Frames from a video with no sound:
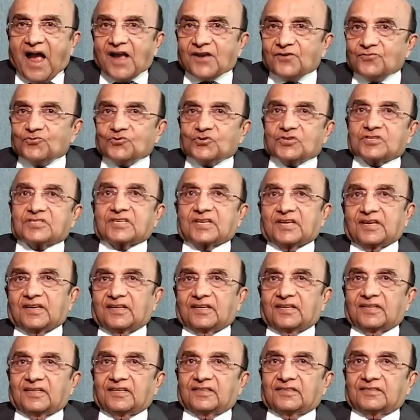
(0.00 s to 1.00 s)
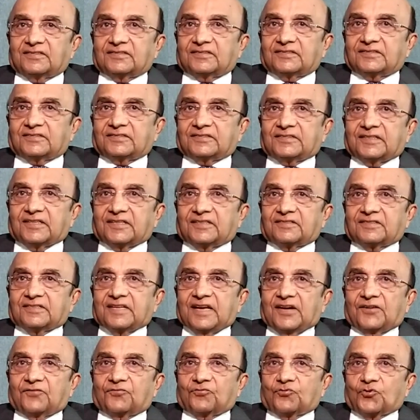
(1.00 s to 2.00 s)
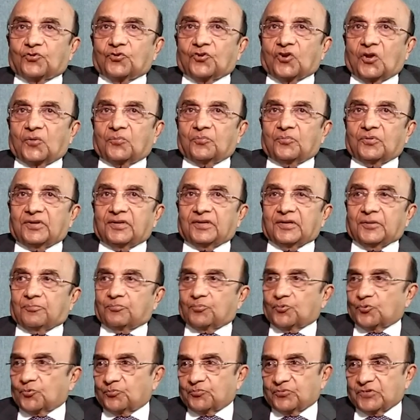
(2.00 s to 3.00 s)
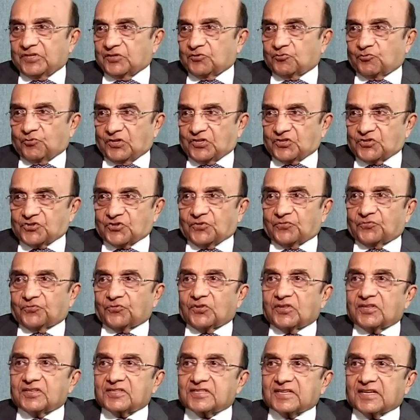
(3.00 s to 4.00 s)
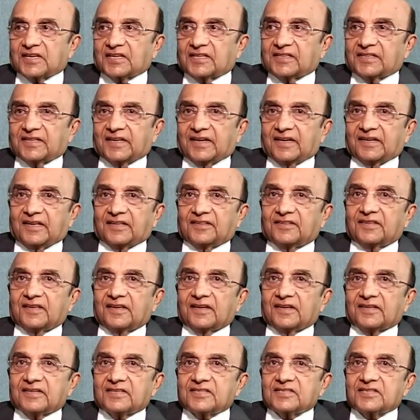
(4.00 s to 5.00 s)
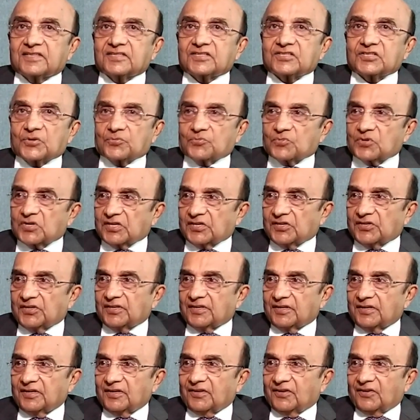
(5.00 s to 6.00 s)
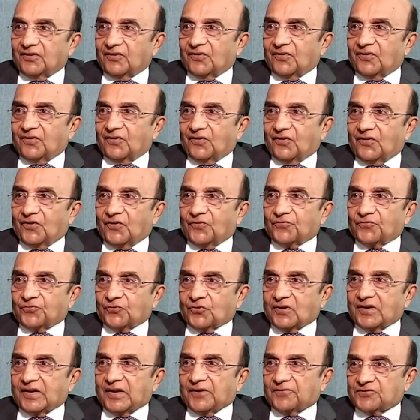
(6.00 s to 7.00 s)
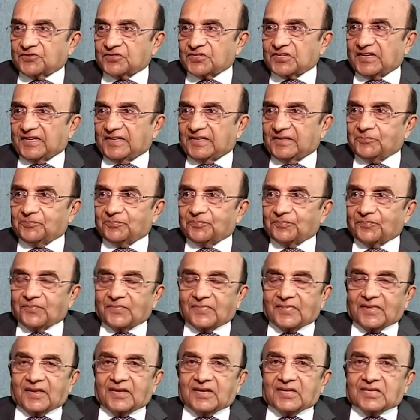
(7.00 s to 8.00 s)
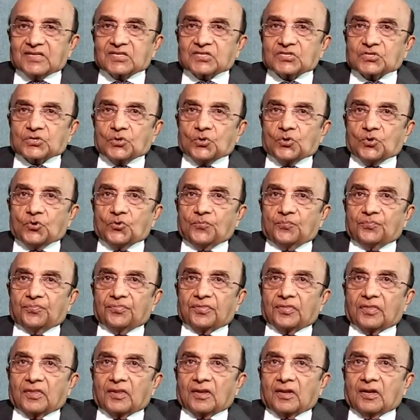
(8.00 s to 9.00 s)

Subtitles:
I would say that that would not be an appropriate question for the single that I think it's a summary of your lifestyle. So,